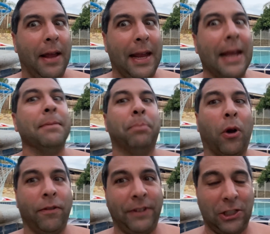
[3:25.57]
in
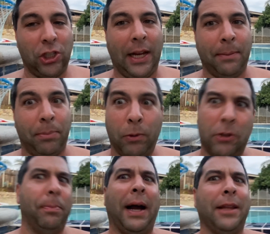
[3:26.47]
perfect shape,
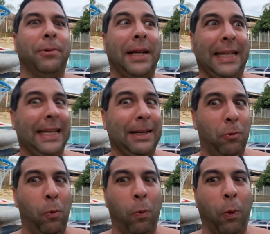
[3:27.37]
which by the way, it
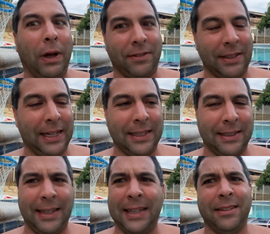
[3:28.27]
wasn't. It
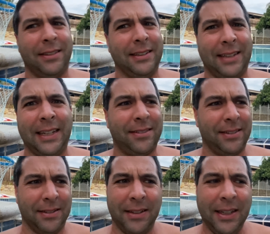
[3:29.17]
had dings and dents
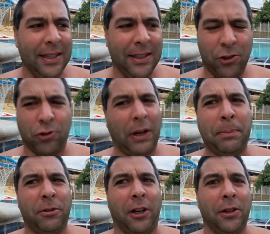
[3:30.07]
and
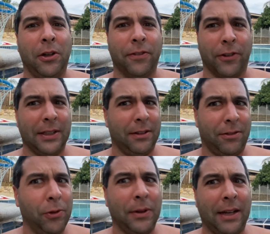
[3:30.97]
scrapes all over it. It's
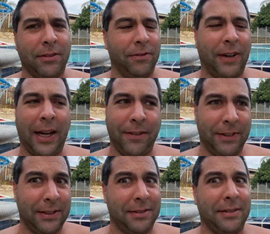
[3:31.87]
2005.
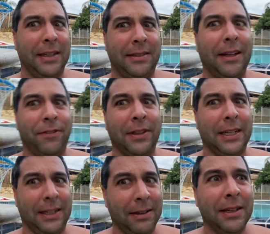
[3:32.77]
It's it
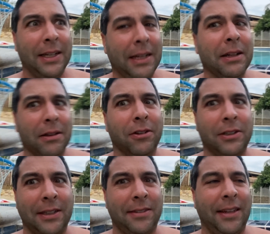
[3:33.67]
definitely
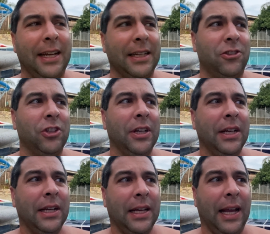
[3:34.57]
looked its age.
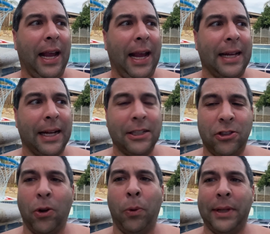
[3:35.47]
And I
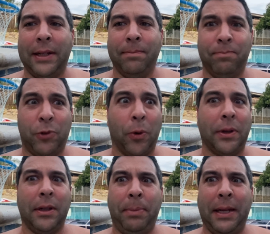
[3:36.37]
sold it
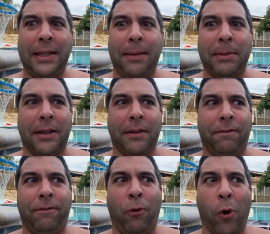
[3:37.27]
during the pandemic
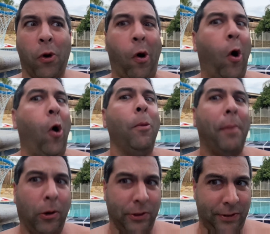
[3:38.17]
for
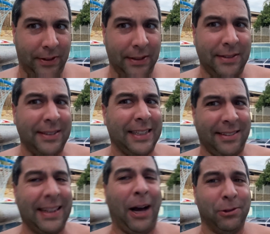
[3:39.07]
almost
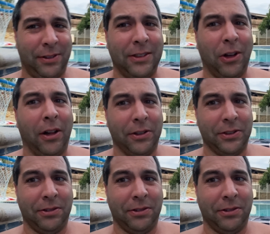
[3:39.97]
$6,000.